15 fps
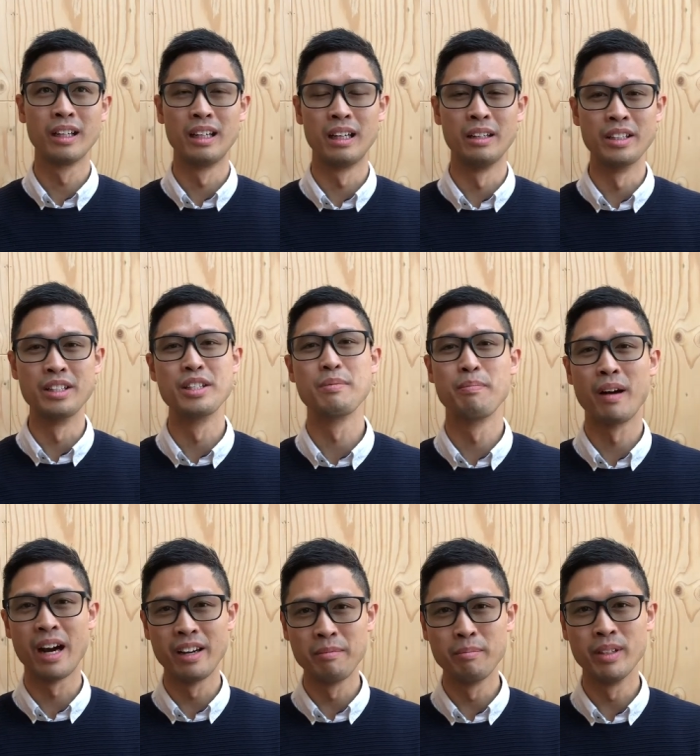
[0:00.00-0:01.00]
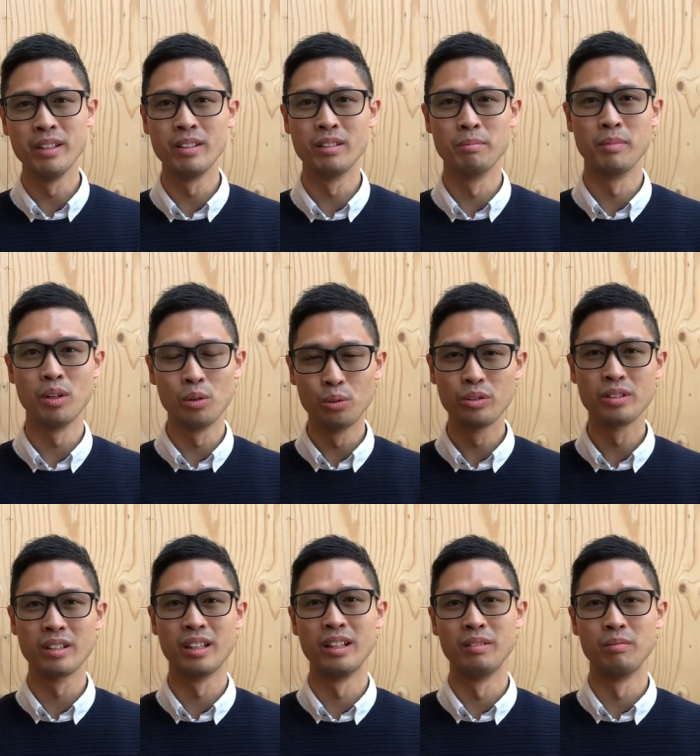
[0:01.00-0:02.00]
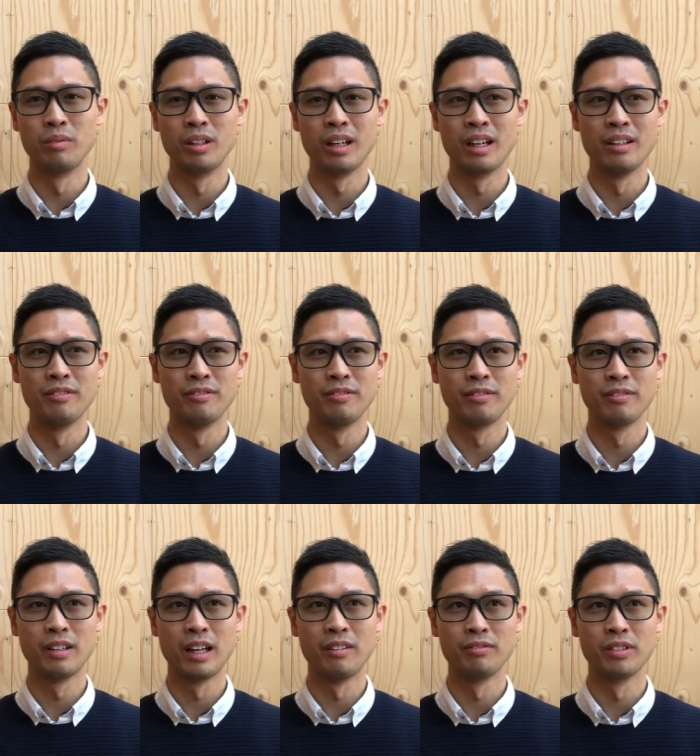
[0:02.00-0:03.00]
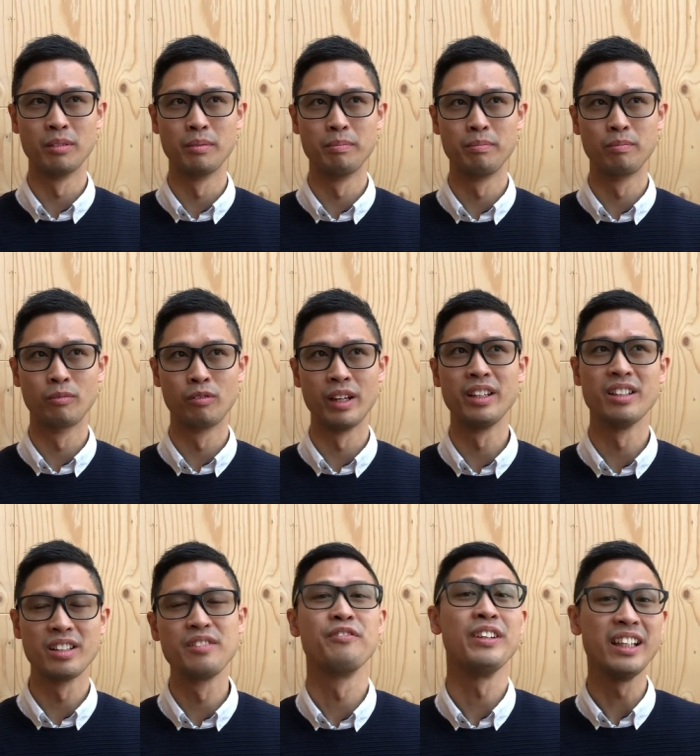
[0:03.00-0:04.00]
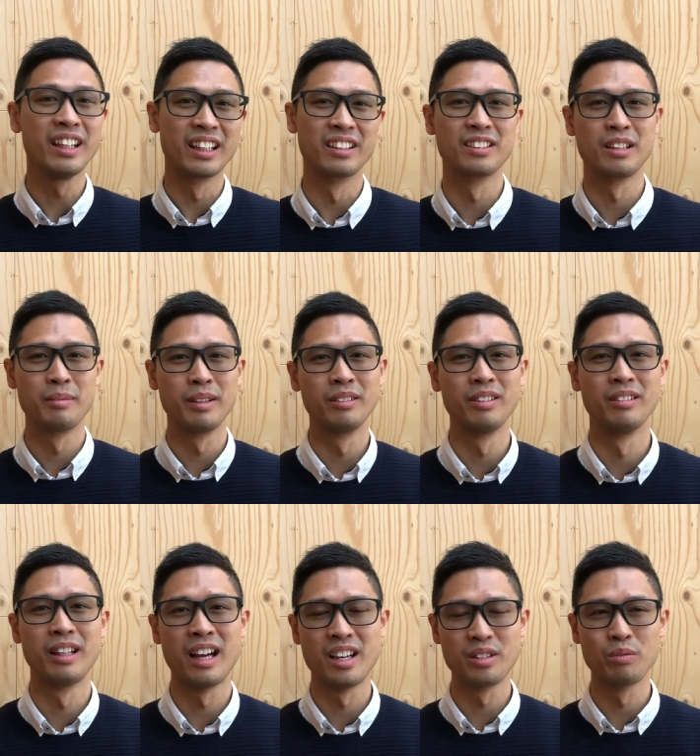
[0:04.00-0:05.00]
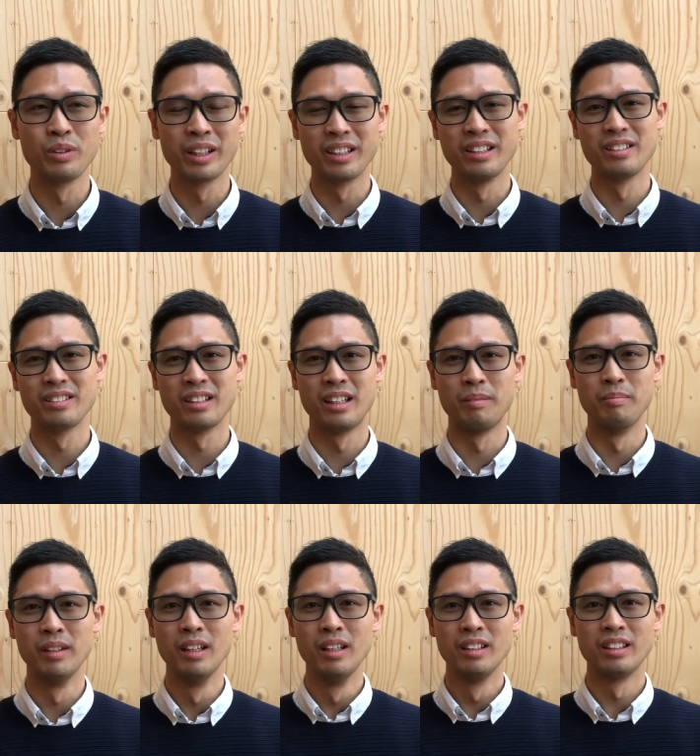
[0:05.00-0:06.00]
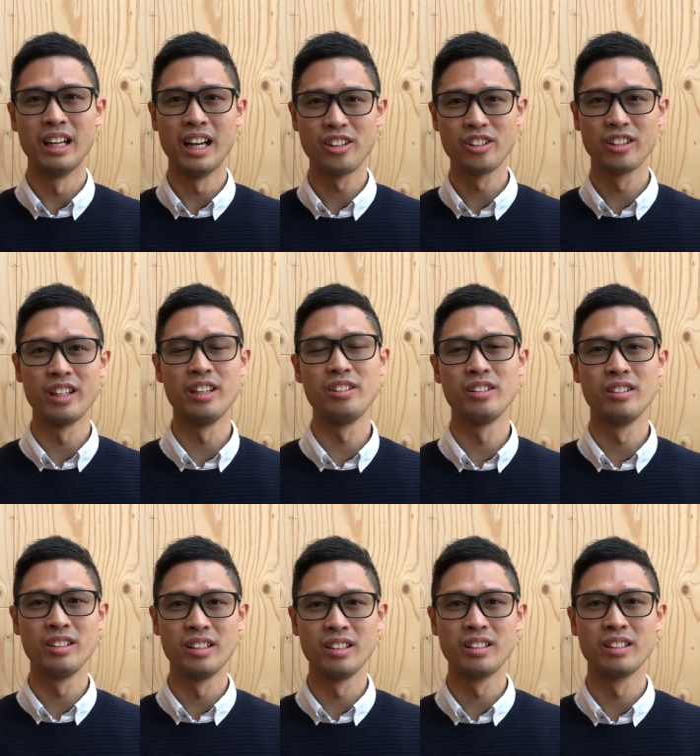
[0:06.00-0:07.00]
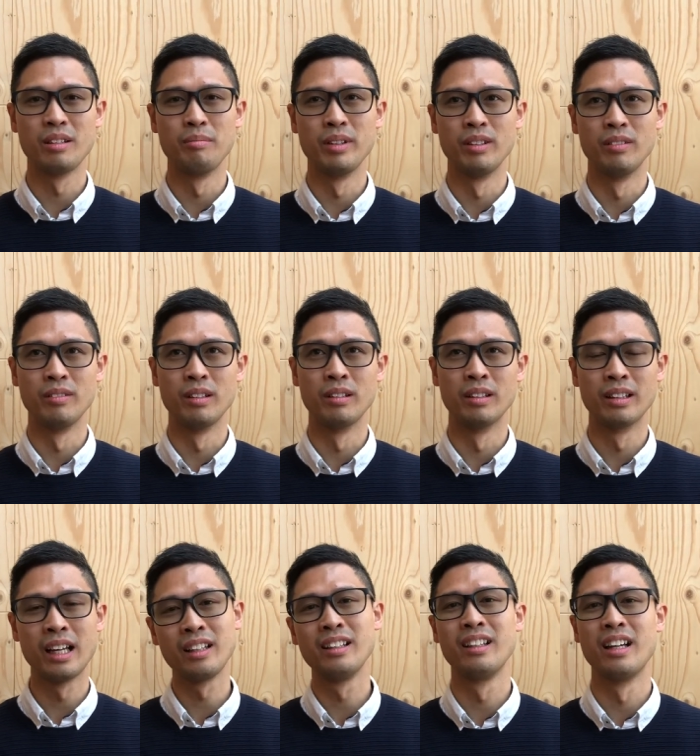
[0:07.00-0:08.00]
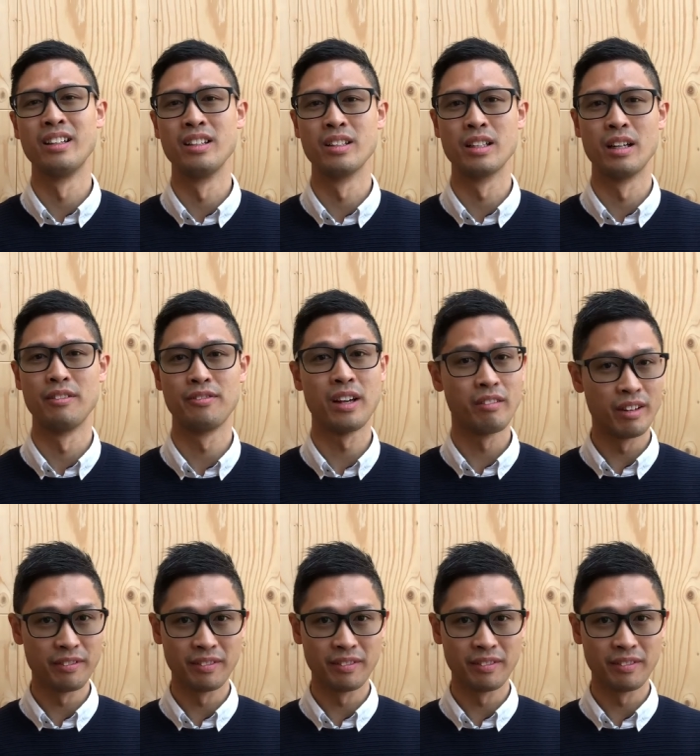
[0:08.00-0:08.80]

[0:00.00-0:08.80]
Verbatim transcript: uh, inspired me the most and what I have the greatest feelings about the last week is um, the education system in Netherlands is uh, very